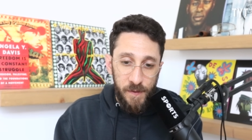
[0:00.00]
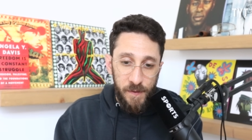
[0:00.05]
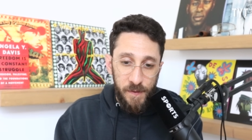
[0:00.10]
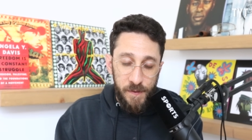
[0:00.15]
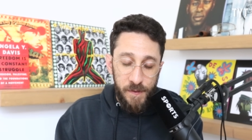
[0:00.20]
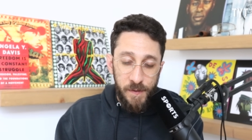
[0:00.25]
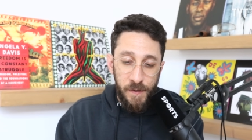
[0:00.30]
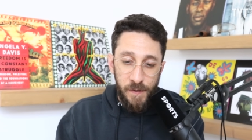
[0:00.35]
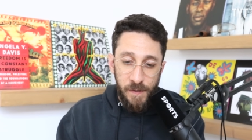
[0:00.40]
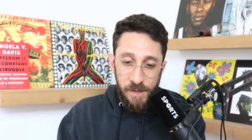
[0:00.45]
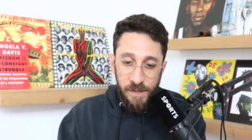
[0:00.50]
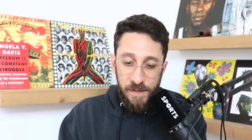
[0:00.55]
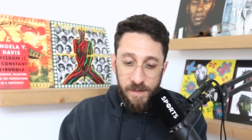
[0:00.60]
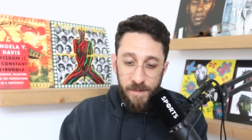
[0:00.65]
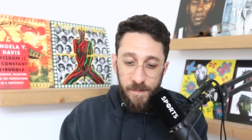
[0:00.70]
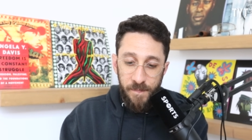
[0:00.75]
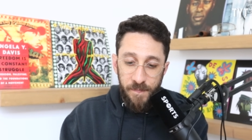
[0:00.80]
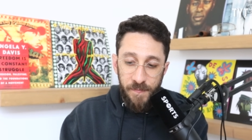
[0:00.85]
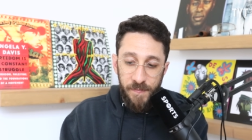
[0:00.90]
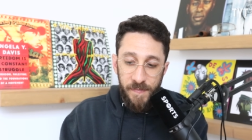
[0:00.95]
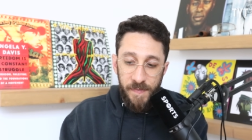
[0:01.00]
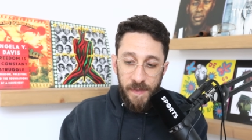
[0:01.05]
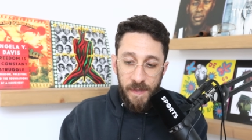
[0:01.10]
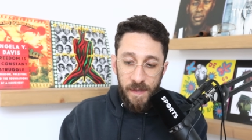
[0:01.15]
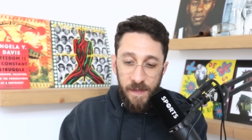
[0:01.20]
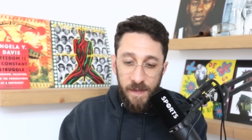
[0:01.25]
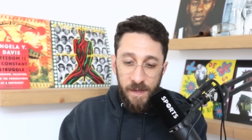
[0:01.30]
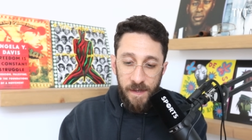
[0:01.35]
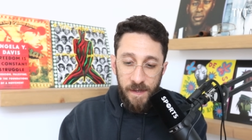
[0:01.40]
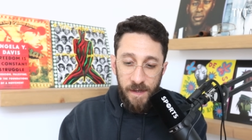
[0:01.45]
Third,
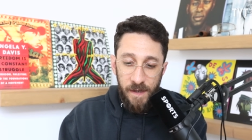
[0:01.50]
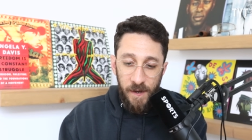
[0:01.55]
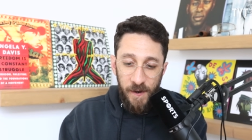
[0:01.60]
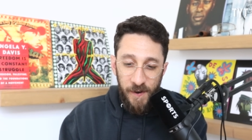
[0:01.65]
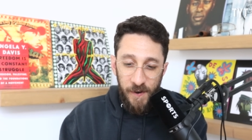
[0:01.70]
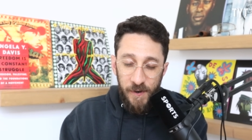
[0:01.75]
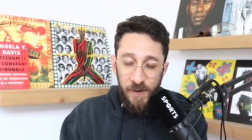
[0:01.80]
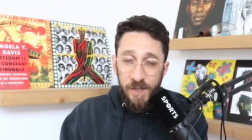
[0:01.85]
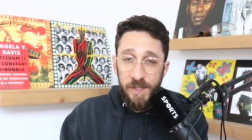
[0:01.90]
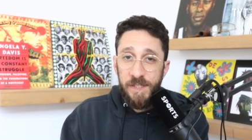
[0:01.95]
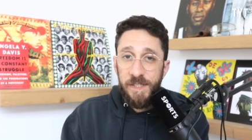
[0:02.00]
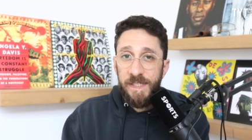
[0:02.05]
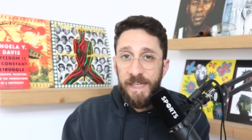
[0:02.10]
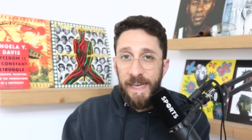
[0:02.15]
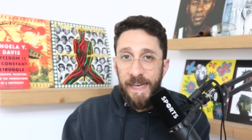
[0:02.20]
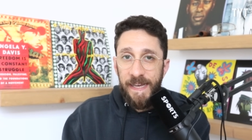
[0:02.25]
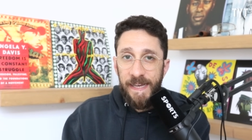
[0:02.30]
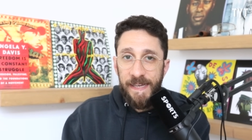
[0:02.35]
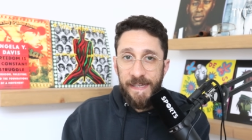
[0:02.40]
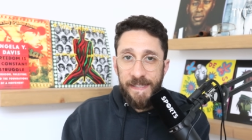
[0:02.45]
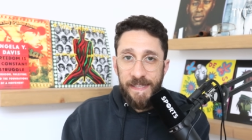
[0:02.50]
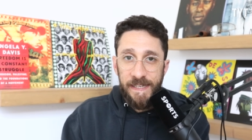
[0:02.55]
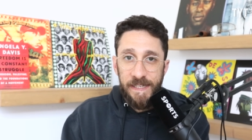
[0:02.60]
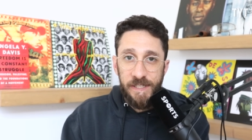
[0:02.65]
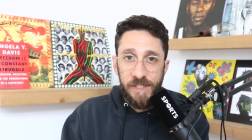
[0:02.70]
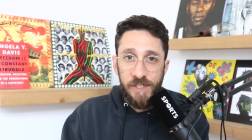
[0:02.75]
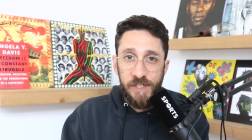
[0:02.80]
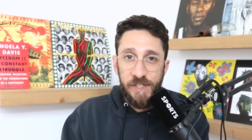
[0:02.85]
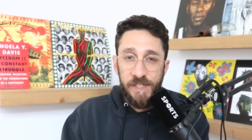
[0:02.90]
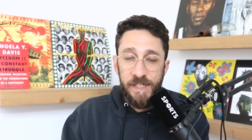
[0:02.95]
her saying
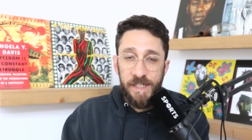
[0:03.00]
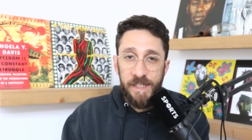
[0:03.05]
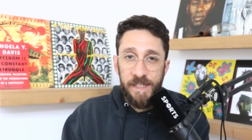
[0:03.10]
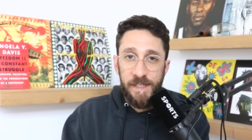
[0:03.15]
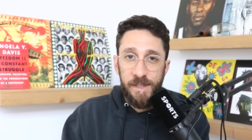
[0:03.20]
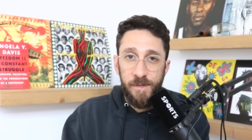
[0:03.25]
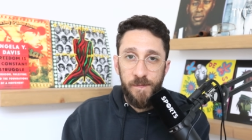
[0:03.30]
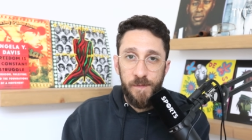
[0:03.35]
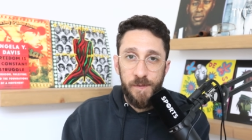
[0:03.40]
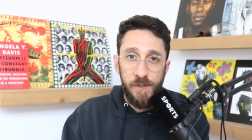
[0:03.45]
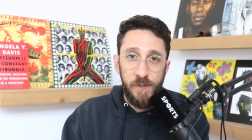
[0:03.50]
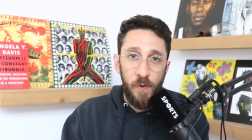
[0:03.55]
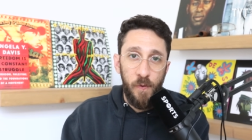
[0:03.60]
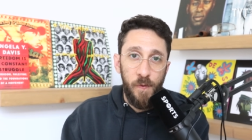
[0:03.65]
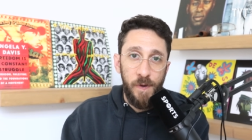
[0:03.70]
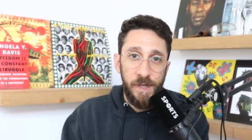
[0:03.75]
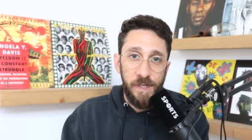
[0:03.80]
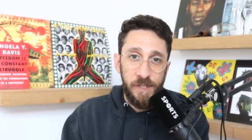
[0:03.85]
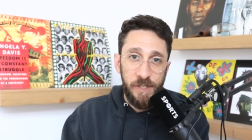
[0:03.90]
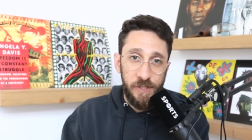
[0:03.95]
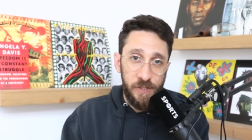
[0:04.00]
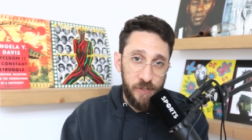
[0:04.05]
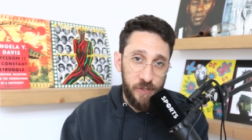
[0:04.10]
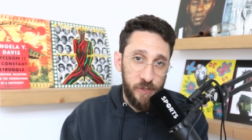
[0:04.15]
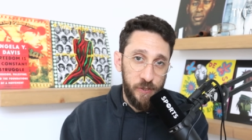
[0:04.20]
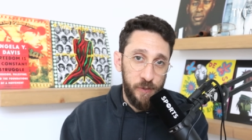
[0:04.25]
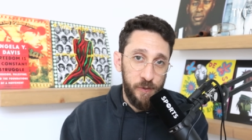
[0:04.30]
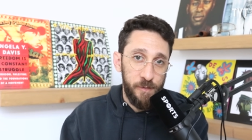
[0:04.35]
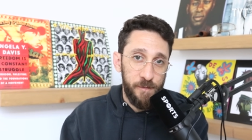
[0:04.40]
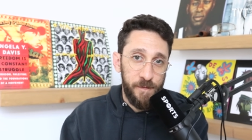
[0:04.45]
that she was going to
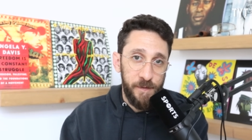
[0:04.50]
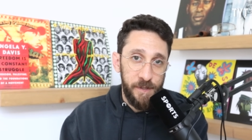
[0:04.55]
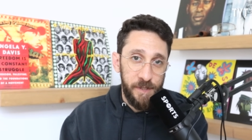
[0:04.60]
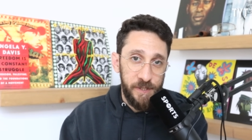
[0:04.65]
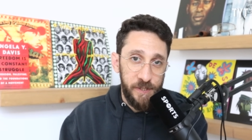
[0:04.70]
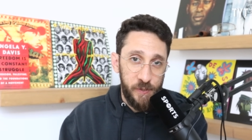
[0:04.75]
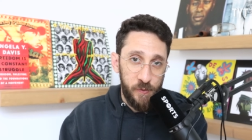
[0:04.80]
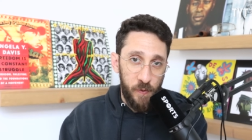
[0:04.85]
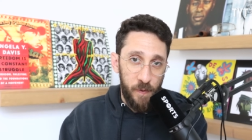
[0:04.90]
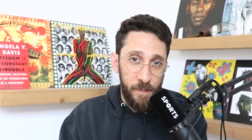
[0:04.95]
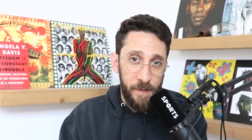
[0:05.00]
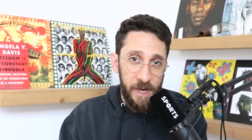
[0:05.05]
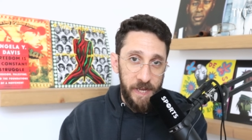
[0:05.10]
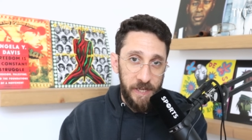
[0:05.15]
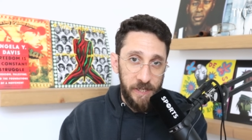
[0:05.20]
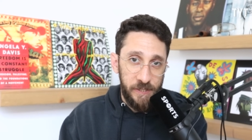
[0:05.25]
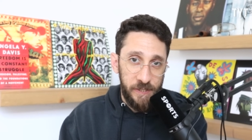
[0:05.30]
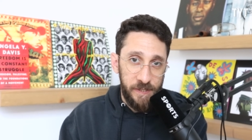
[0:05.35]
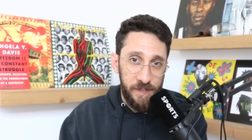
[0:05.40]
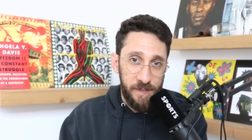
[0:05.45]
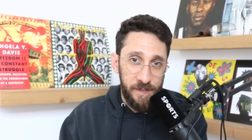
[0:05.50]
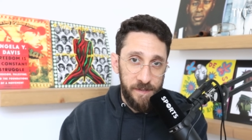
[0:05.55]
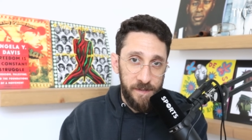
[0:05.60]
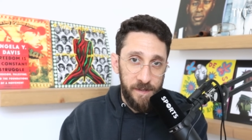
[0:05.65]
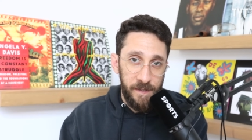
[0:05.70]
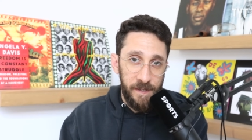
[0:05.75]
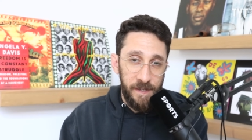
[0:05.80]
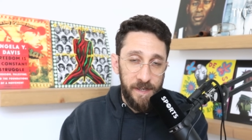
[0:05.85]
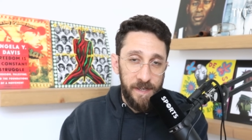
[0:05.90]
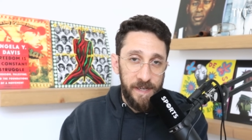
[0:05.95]
sue for discrimination
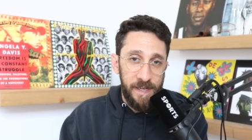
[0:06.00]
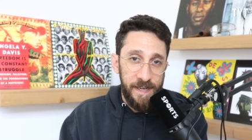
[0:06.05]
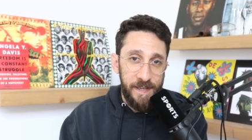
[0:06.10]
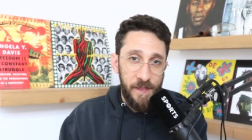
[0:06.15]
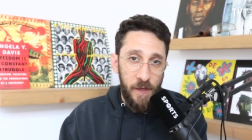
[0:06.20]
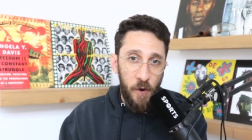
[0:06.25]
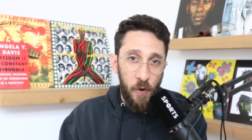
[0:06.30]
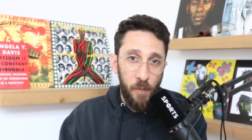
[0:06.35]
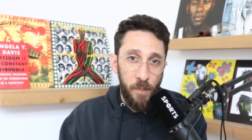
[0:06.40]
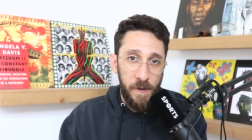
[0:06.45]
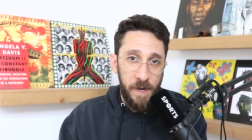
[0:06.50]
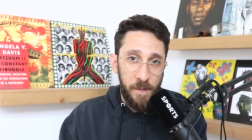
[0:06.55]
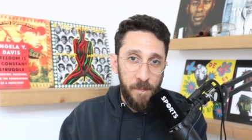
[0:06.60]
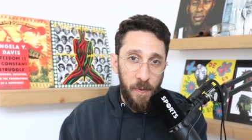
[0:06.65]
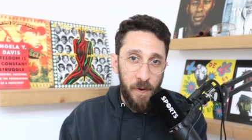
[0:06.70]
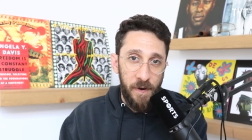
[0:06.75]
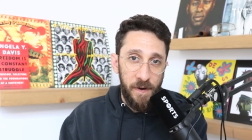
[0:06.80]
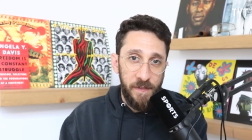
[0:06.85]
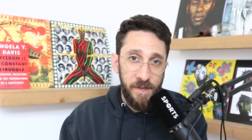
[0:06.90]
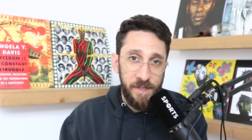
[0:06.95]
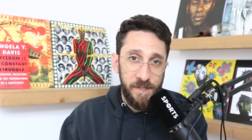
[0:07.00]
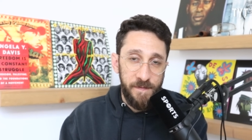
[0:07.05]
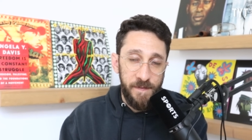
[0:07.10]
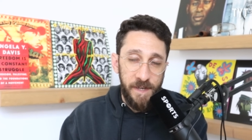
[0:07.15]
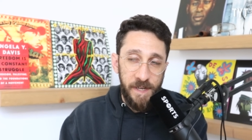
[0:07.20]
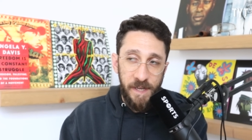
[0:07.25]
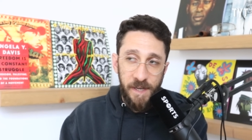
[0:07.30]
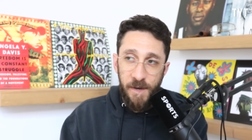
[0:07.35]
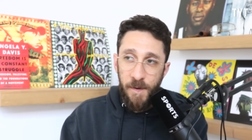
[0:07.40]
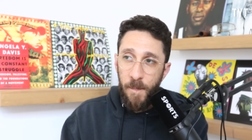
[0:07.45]
in the opening part of this
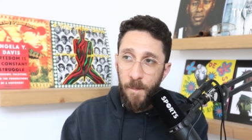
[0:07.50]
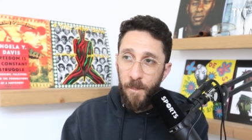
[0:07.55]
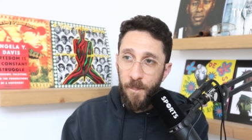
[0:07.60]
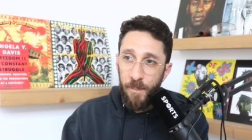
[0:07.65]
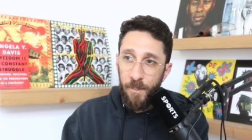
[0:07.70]
video.